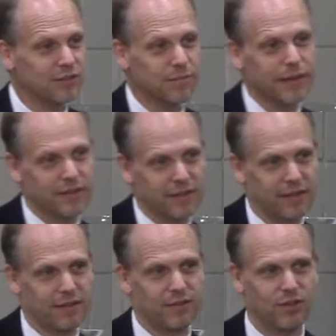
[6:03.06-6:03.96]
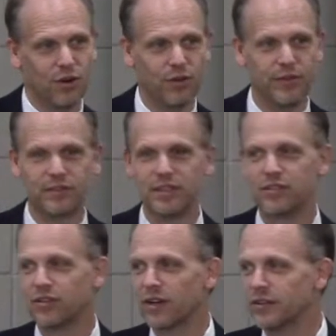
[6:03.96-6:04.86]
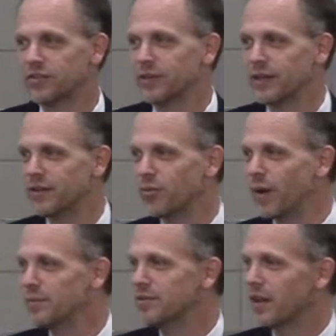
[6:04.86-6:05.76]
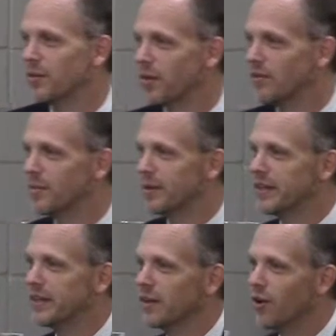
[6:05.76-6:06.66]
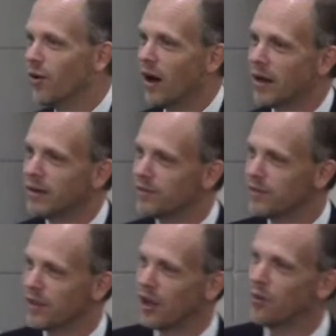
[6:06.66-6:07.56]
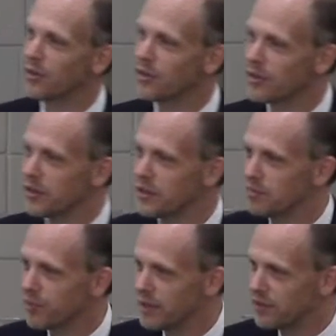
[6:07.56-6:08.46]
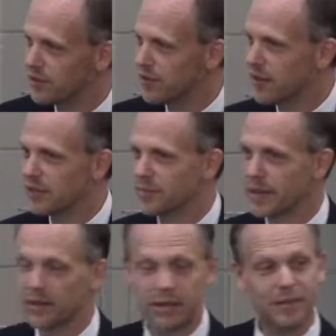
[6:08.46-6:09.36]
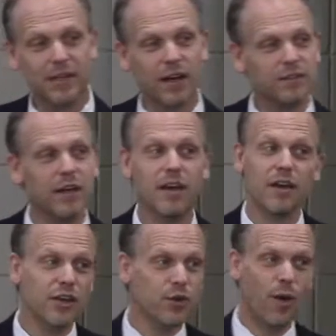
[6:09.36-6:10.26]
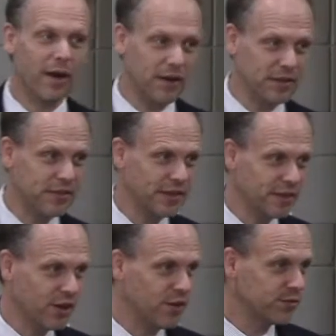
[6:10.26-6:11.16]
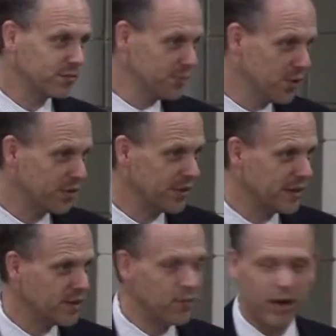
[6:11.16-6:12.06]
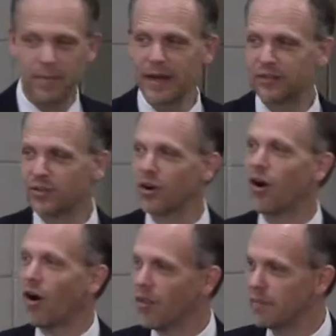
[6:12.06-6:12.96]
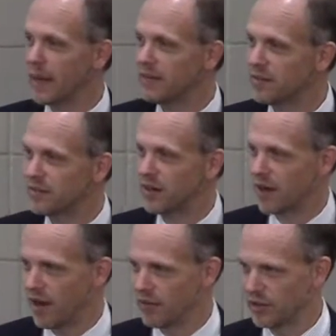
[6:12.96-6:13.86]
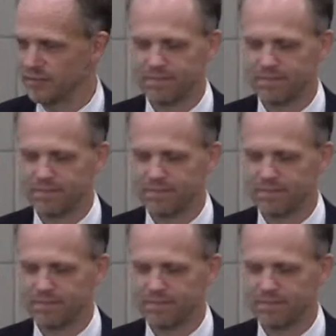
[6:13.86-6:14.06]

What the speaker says: picnic, and so the teacher has created a website where everybody can go on and fill out what they're going to bring to the class picnic, because you want everything to go smoothly and you want to make sure all the bases are covered.